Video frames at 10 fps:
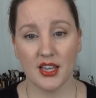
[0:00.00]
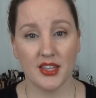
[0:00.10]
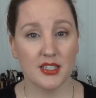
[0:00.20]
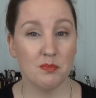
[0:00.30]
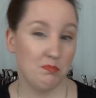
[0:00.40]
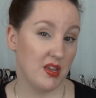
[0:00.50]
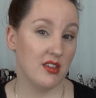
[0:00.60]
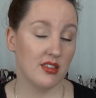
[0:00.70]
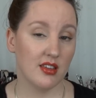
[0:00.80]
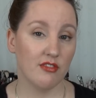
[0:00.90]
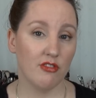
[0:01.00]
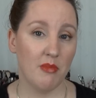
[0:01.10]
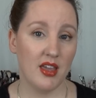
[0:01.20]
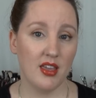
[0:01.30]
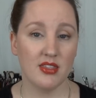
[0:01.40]
And that's a big thing for
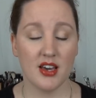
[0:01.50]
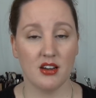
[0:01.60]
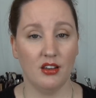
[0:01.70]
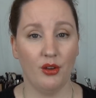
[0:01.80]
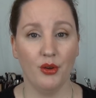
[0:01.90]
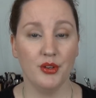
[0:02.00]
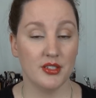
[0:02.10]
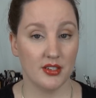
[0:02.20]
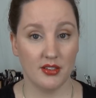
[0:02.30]
me, and that alone is